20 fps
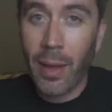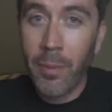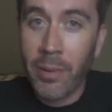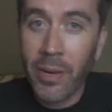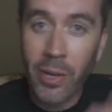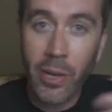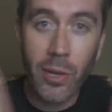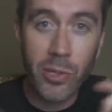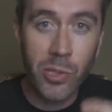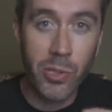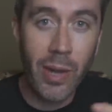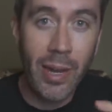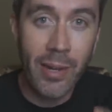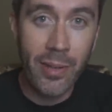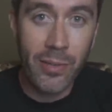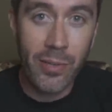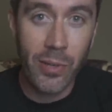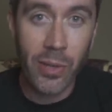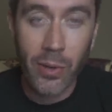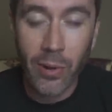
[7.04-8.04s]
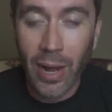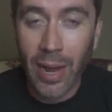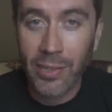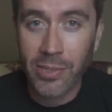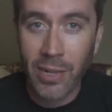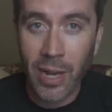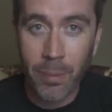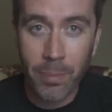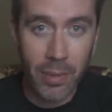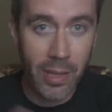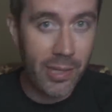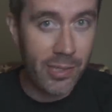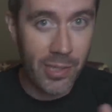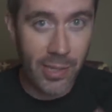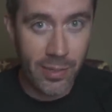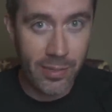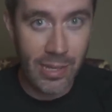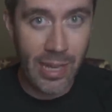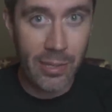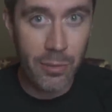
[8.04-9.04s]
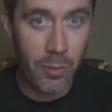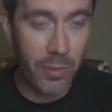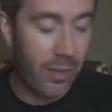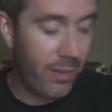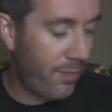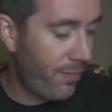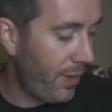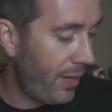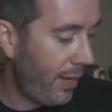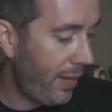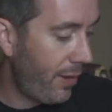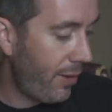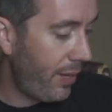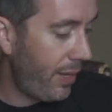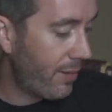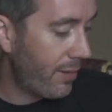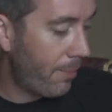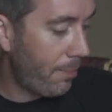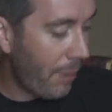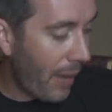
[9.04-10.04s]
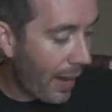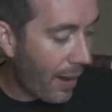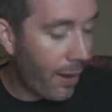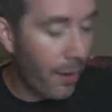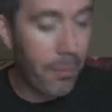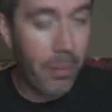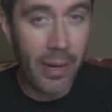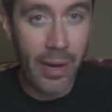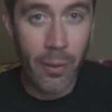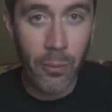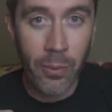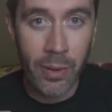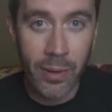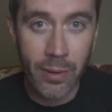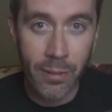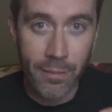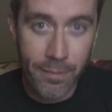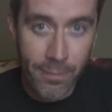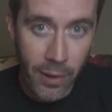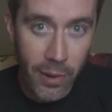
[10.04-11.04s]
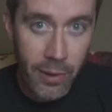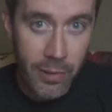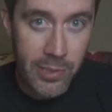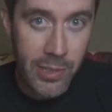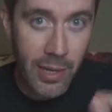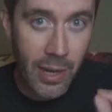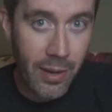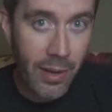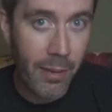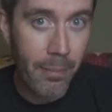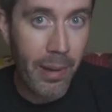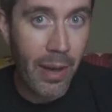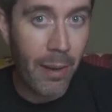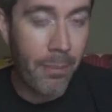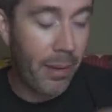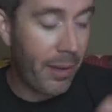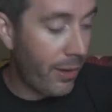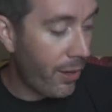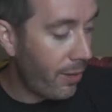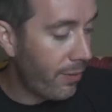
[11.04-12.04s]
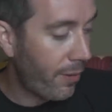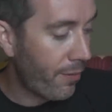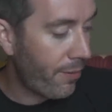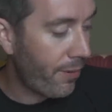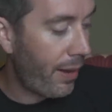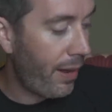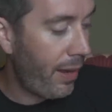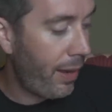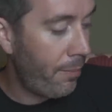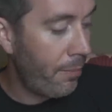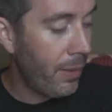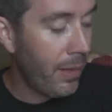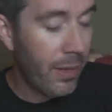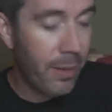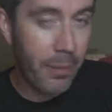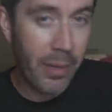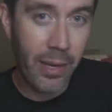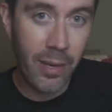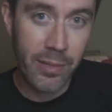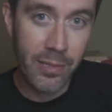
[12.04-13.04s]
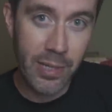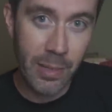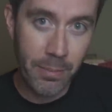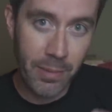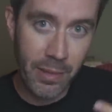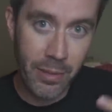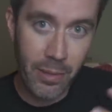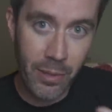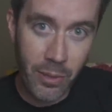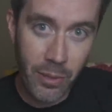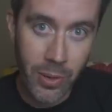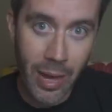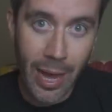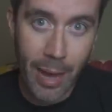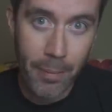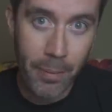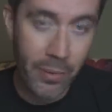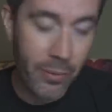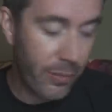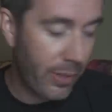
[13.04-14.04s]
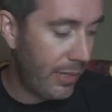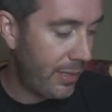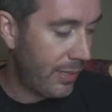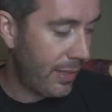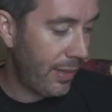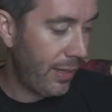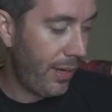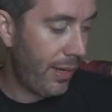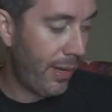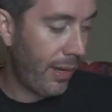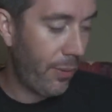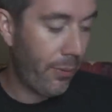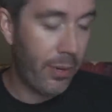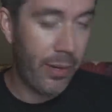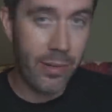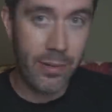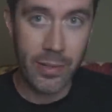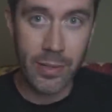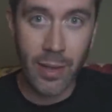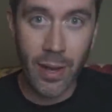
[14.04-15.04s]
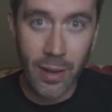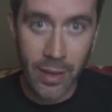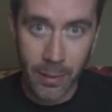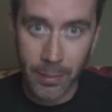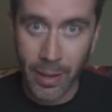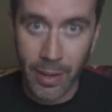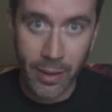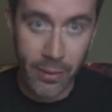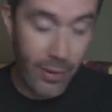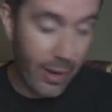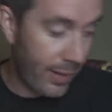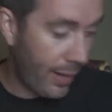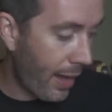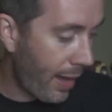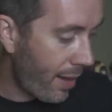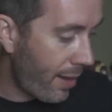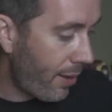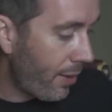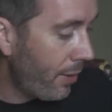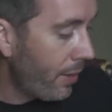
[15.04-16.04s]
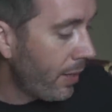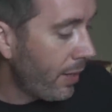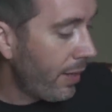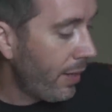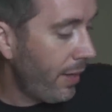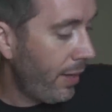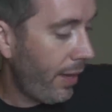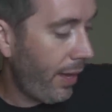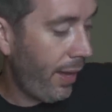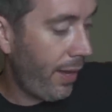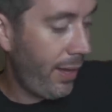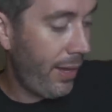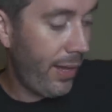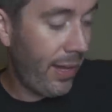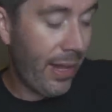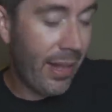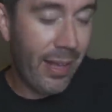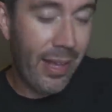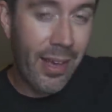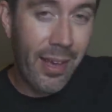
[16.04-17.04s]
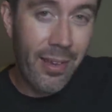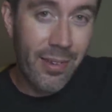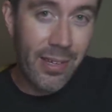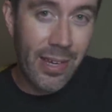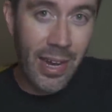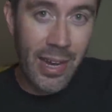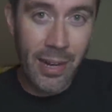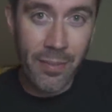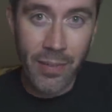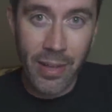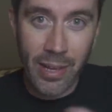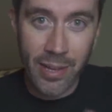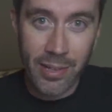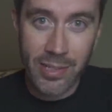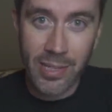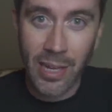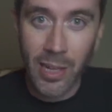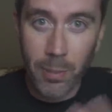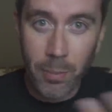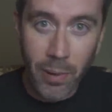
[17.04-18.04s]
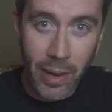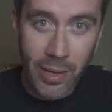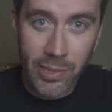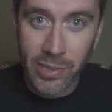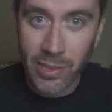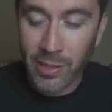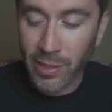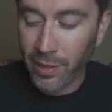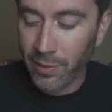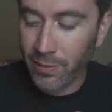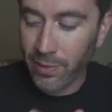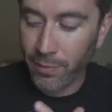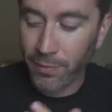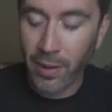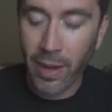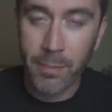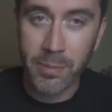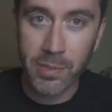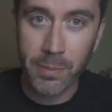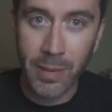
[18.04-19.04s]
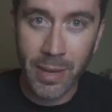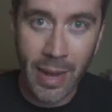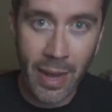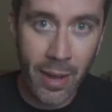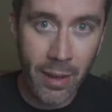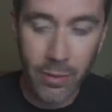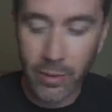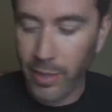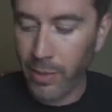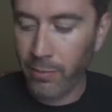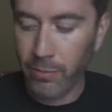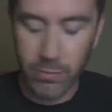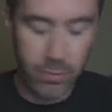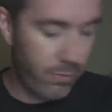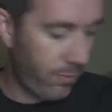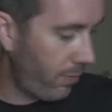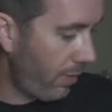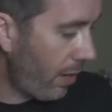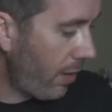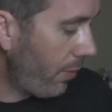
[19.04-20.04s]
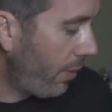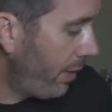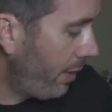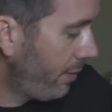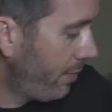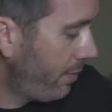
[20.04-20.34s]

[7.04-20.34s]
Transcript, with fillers: I'm gonna go straight into a crash compilation because that's what this video is about, but I wanted to first talk about my Nova frame because something new happened recently and I wanted to talk about it right now. And it is kind of like a celebration because the frames have been out, wait, wrong one.